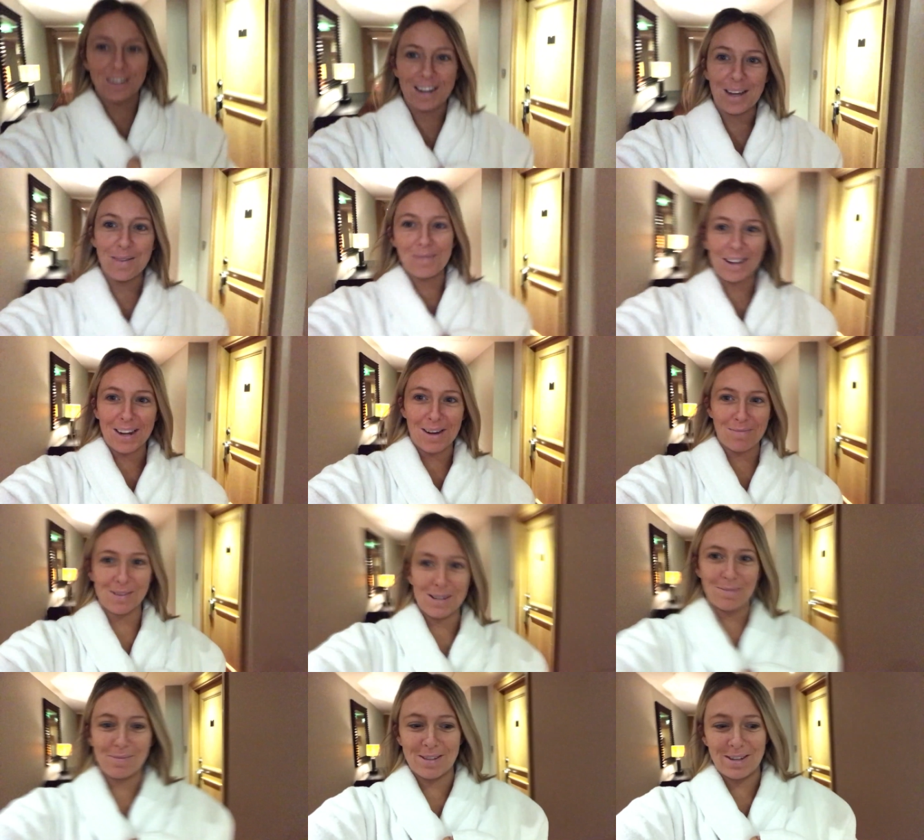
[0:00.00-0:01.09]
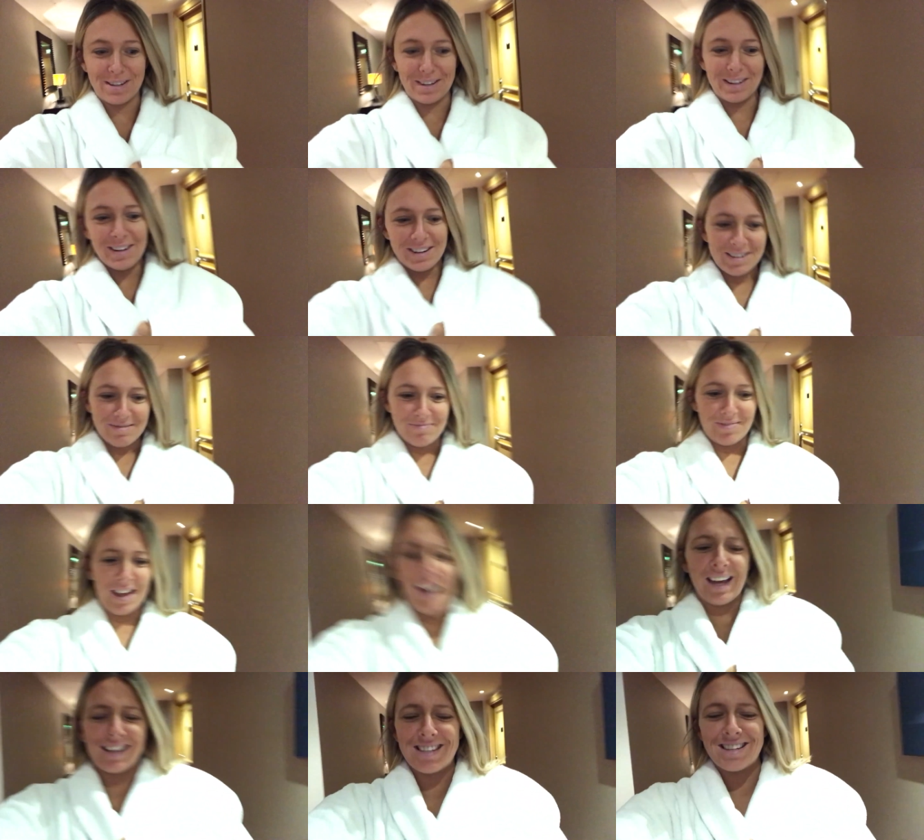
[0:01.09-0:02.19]
on him it comes up to
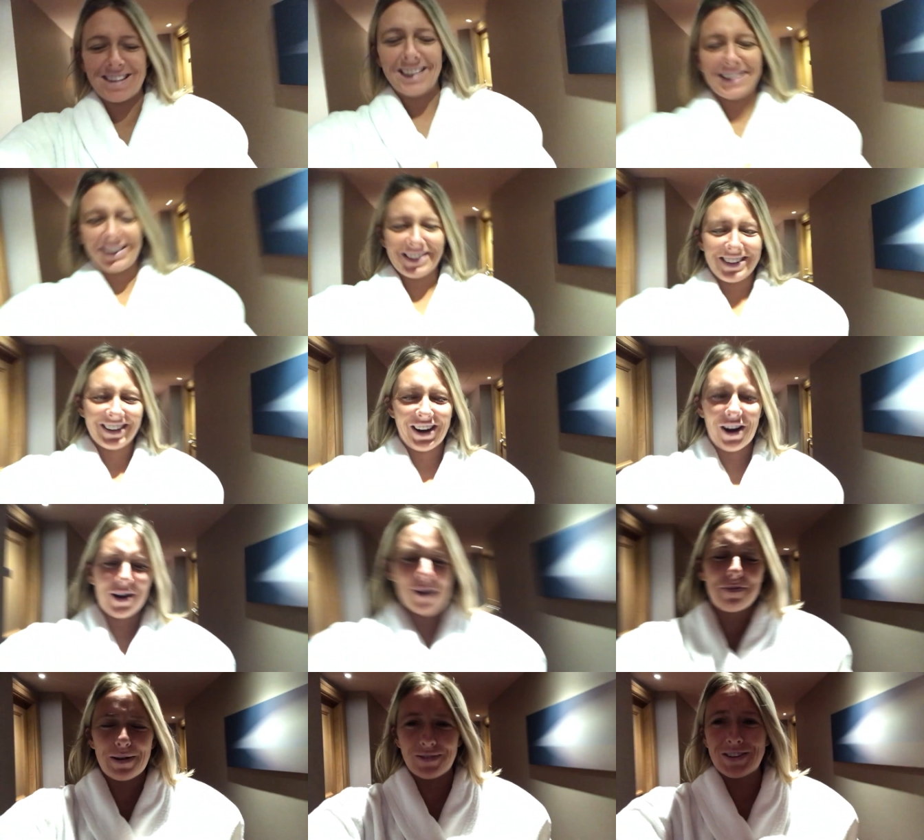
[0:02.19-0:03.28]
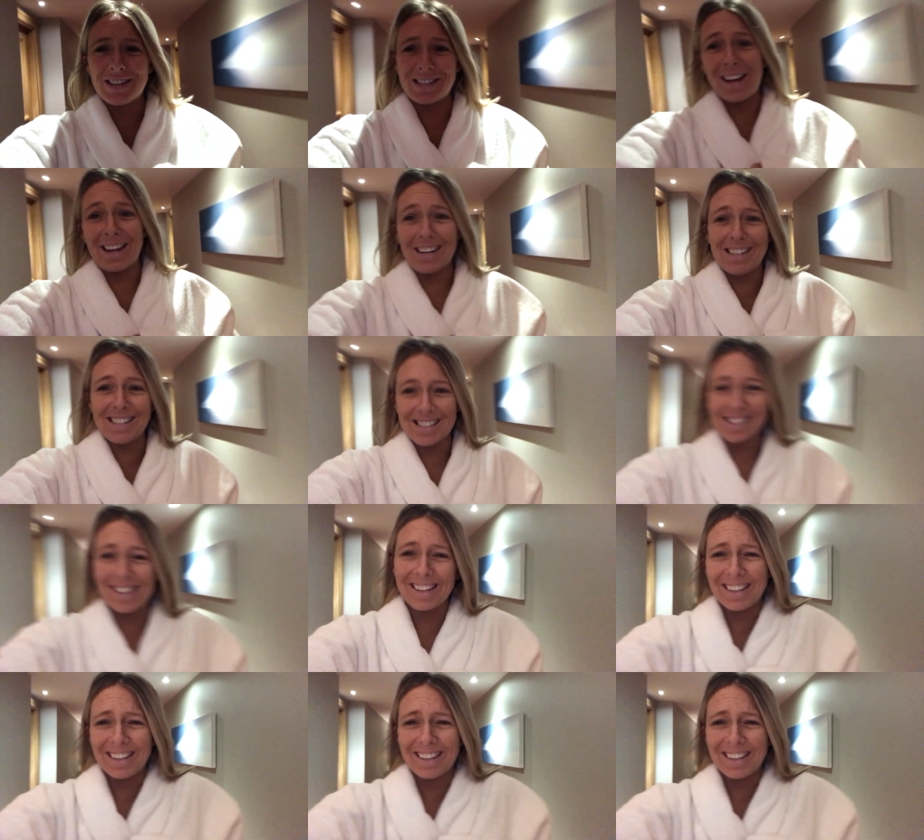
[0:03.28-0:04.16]
his above his knees.